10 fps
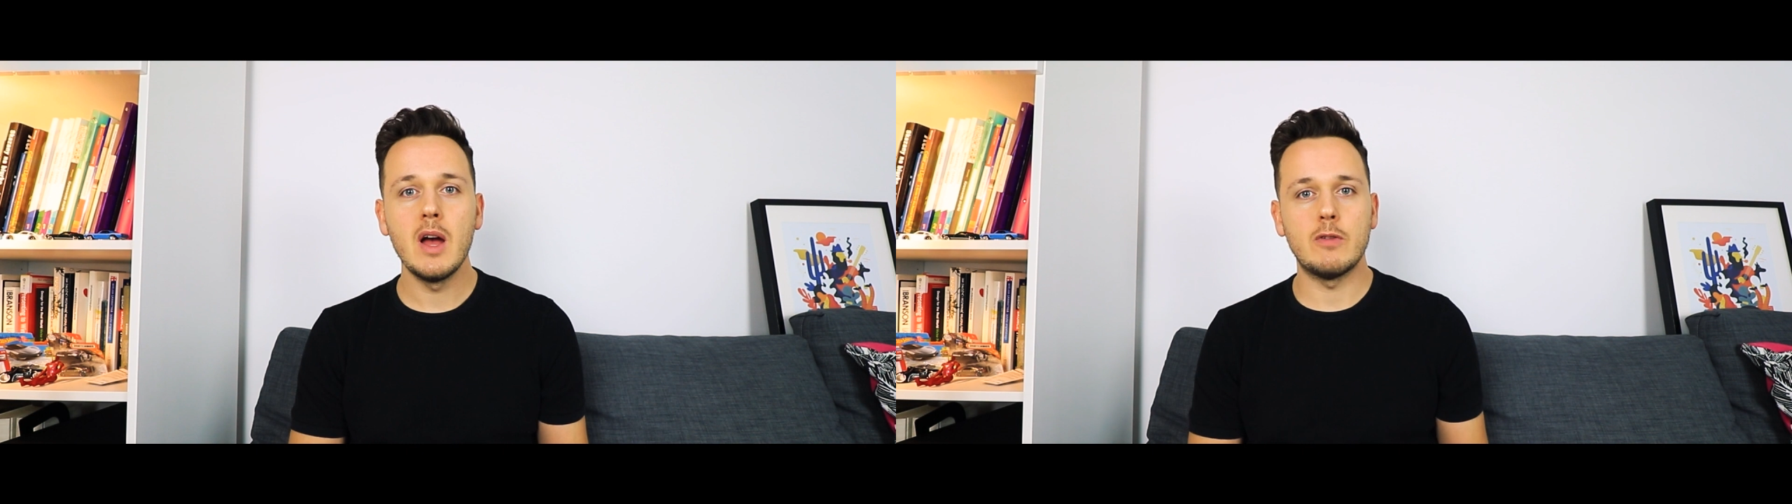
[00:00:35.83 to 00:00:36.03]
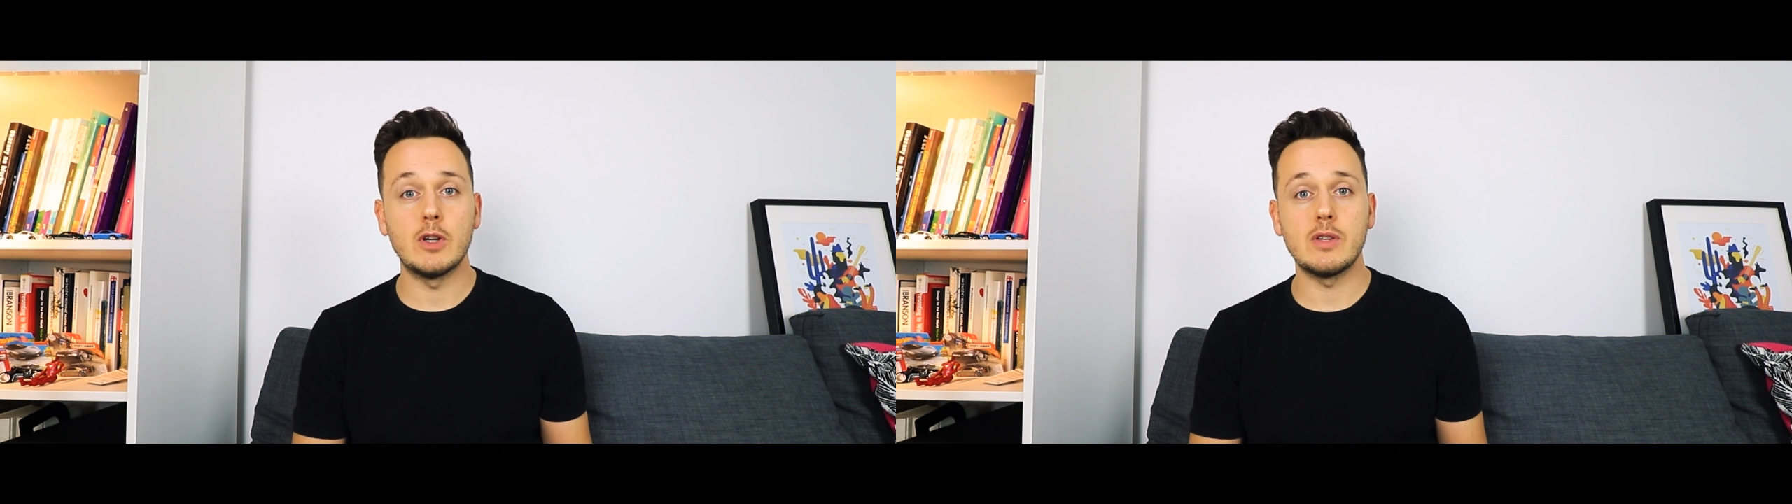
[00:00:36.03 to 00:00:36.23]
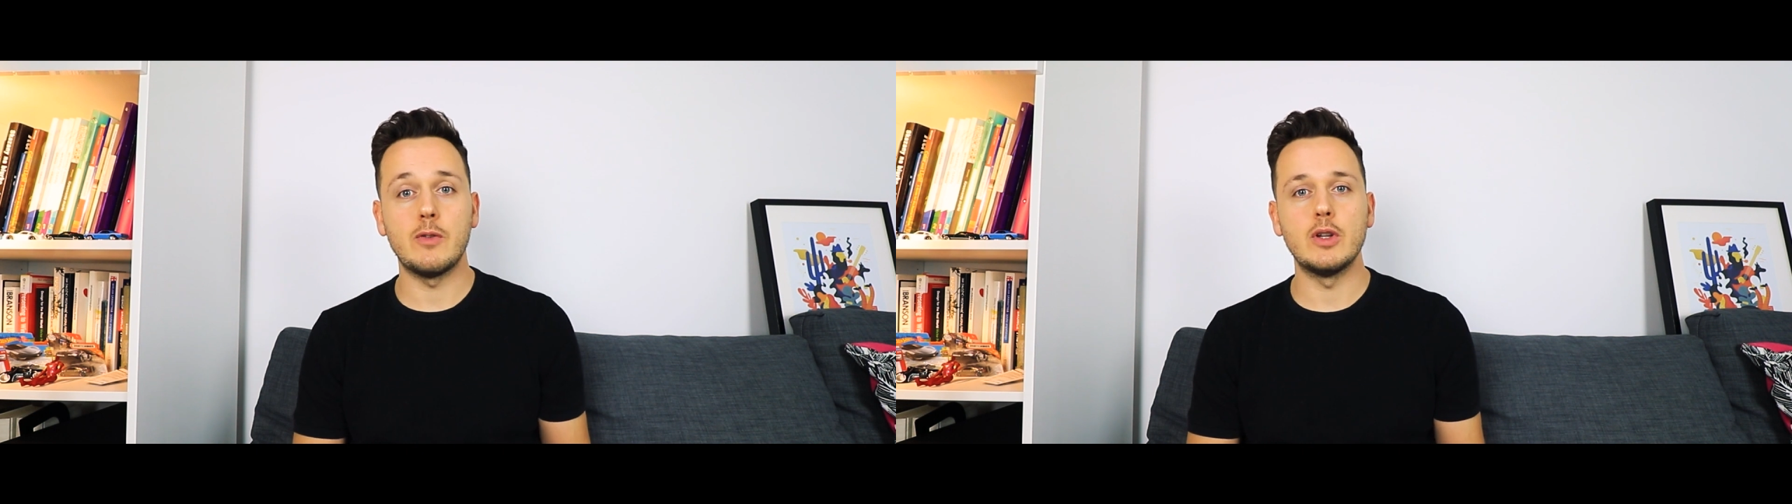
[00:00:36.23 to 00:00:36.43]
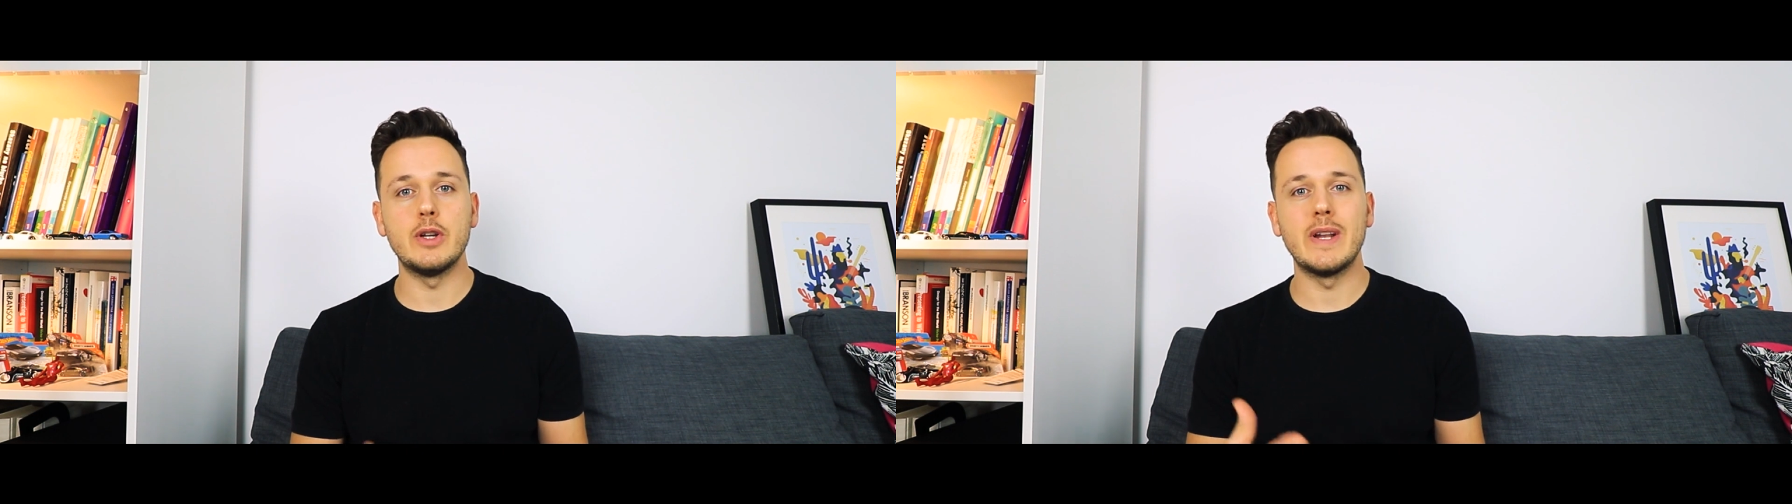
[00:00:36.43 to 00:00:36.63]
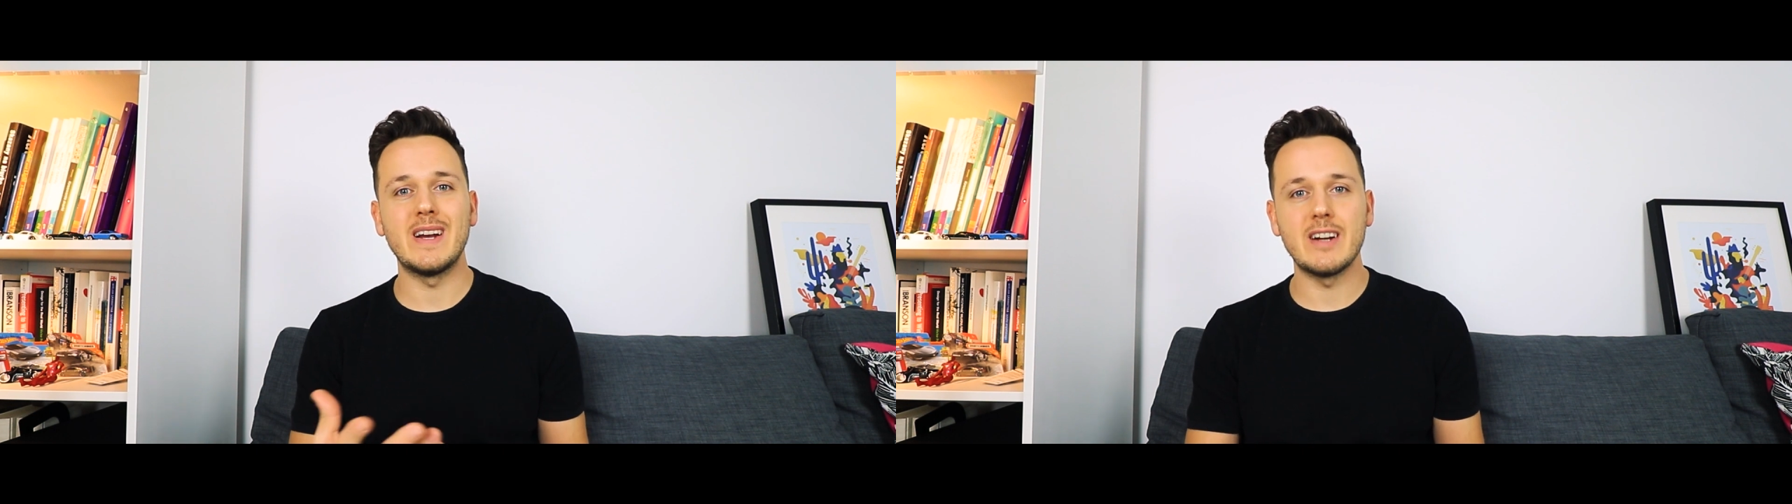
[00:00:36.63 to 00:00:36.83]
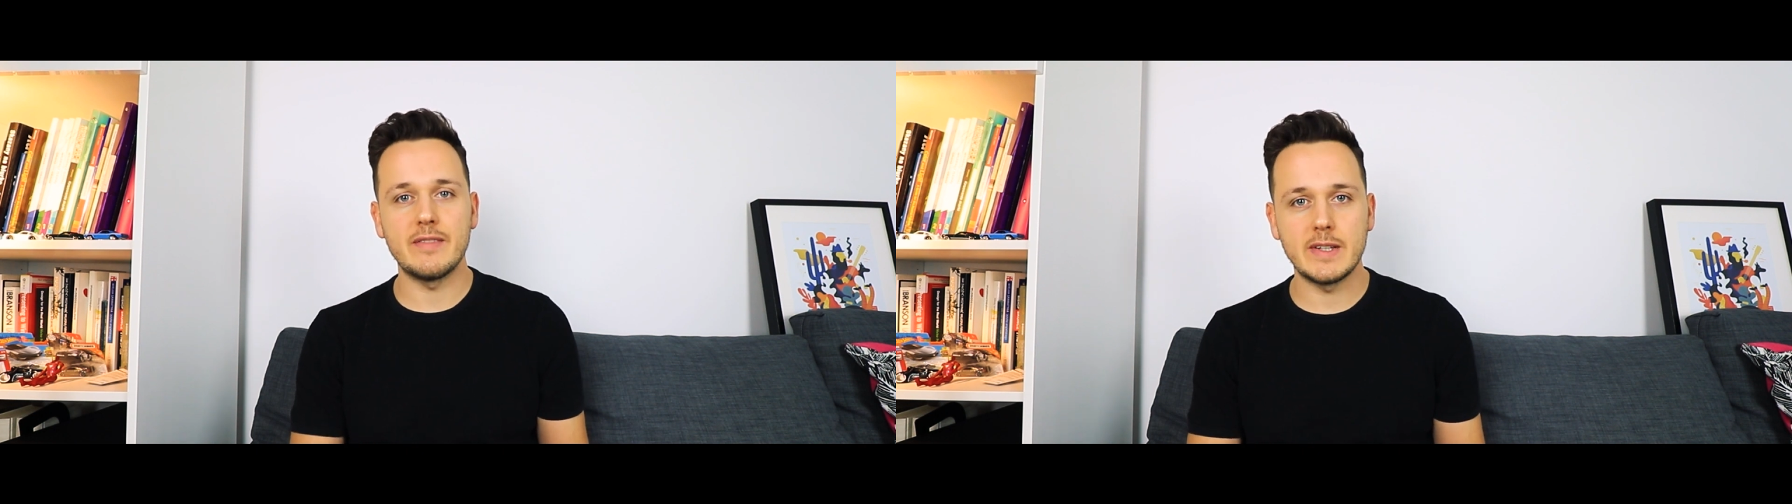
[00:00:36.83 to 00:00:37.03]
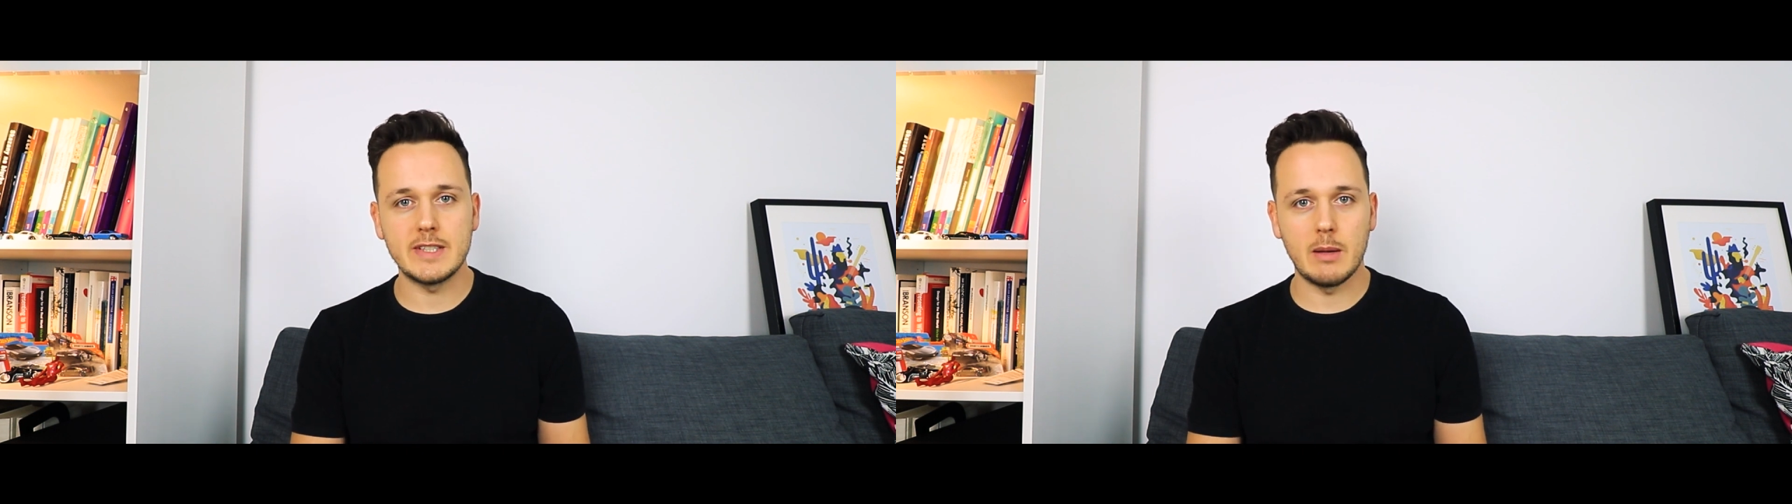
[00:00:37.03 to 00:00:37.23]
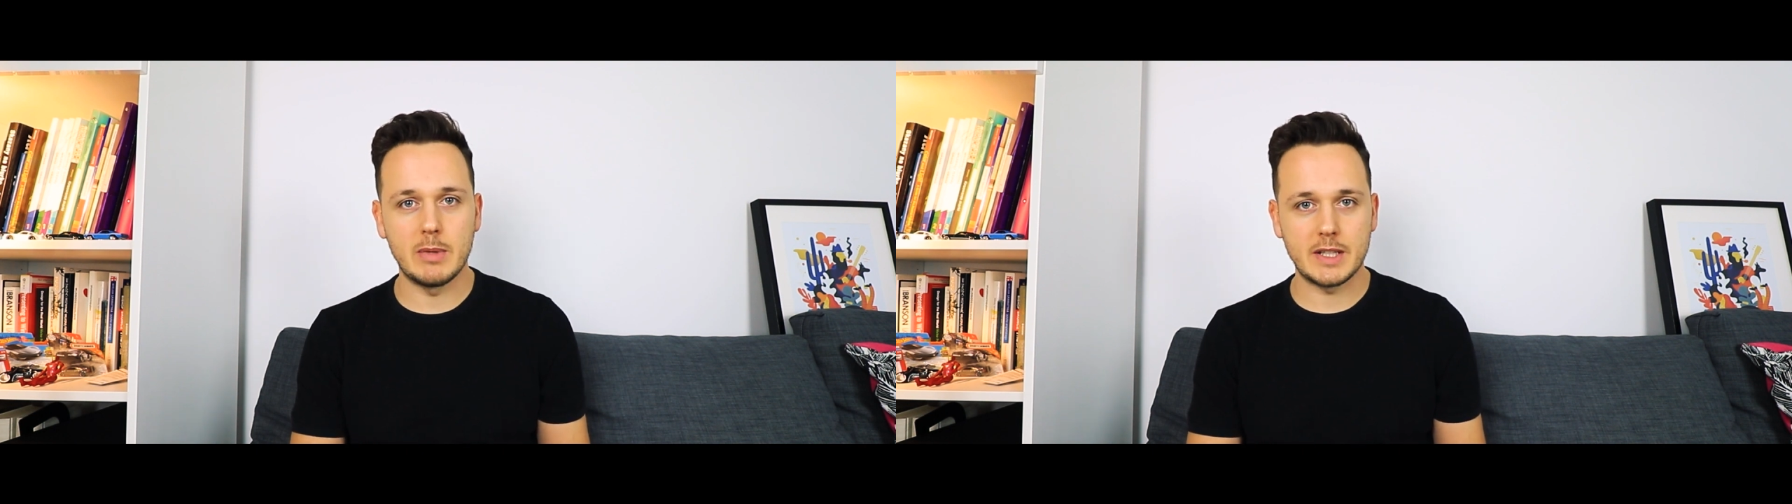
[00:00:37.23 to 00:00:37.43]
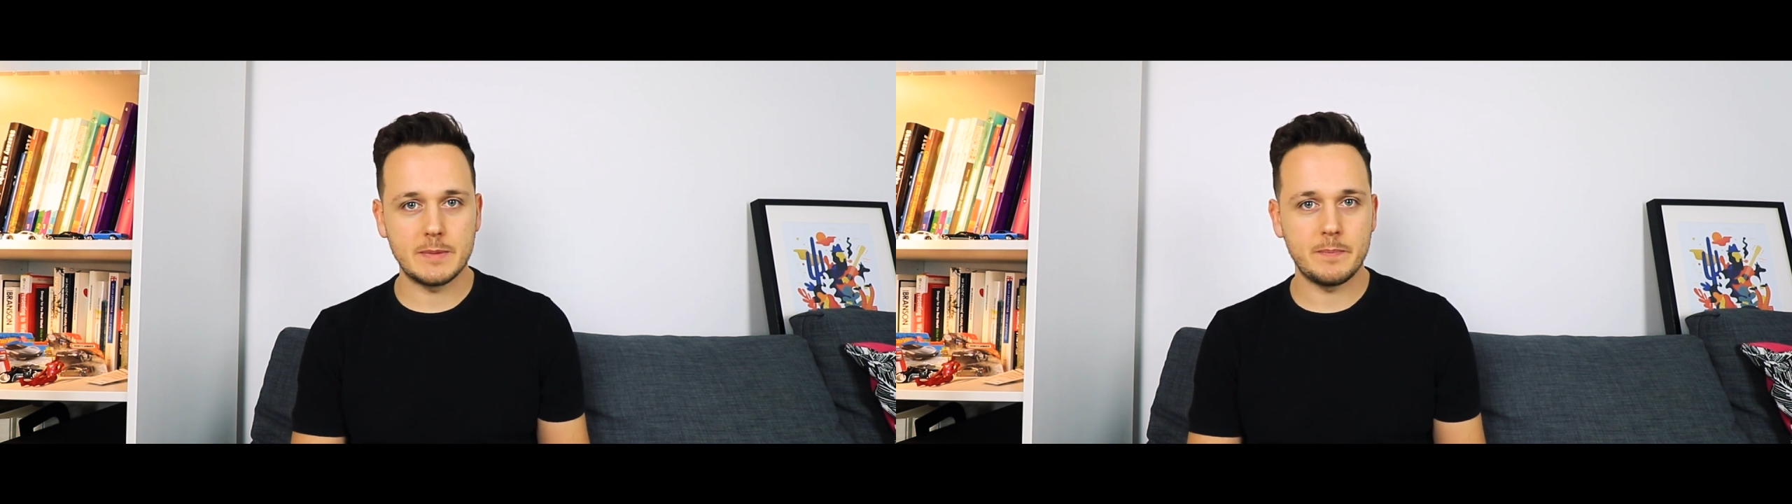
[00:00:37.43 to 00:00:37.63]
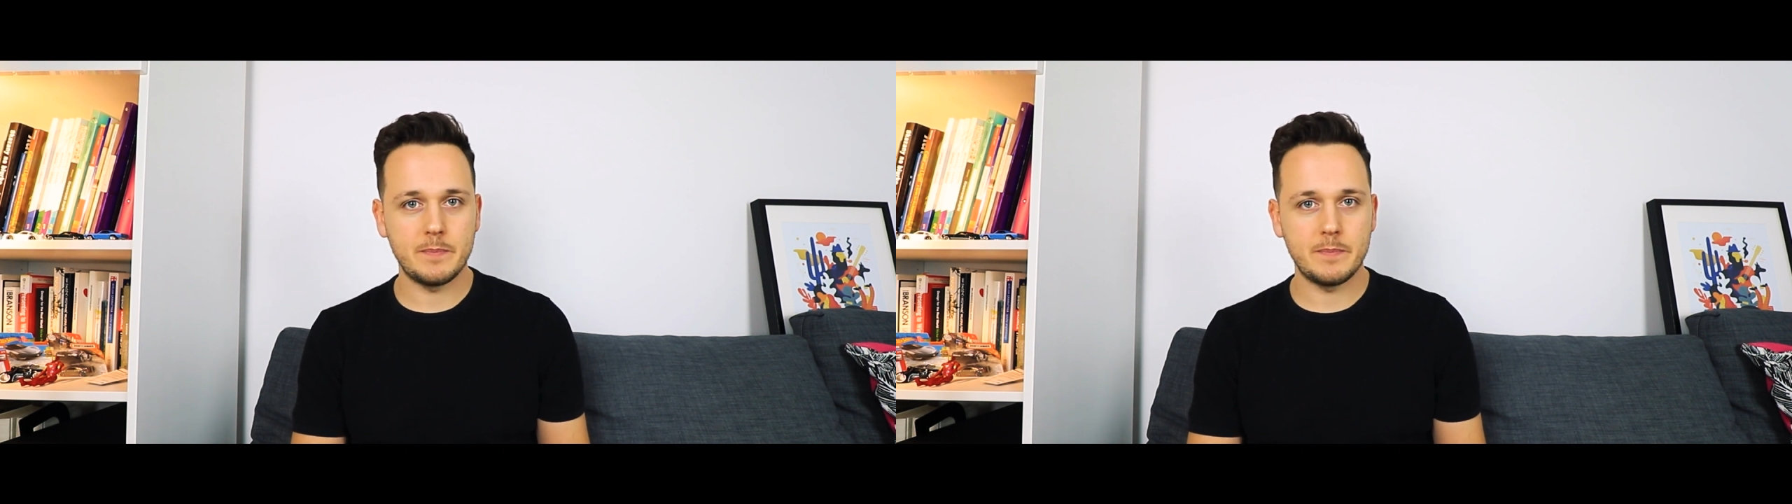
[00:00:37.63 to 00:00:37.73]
First of all, you need a graphic tablet.